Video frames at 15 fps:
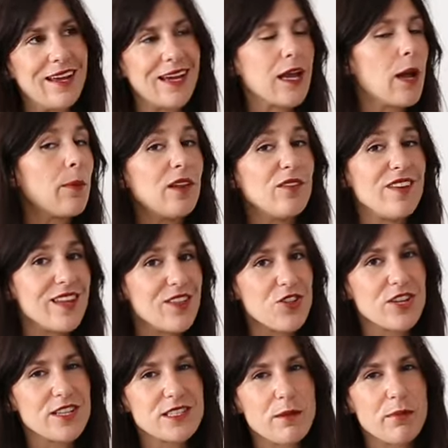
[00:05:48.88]
a couple of
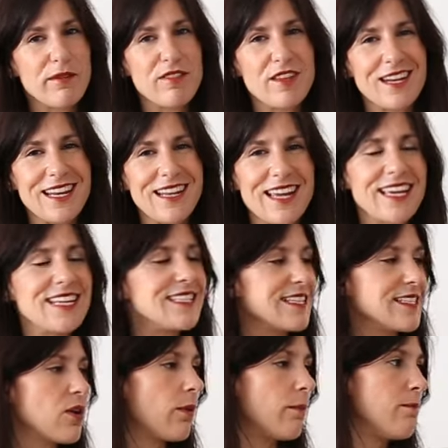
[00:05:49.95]
inches above the knee like it
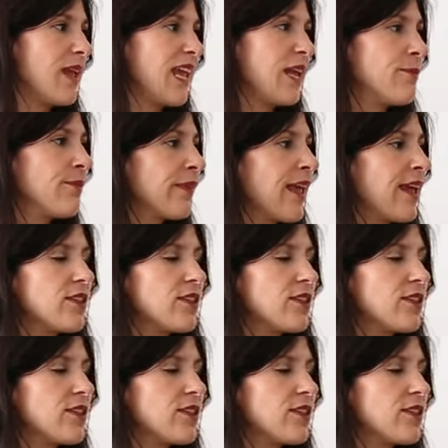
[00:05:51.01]
does on me.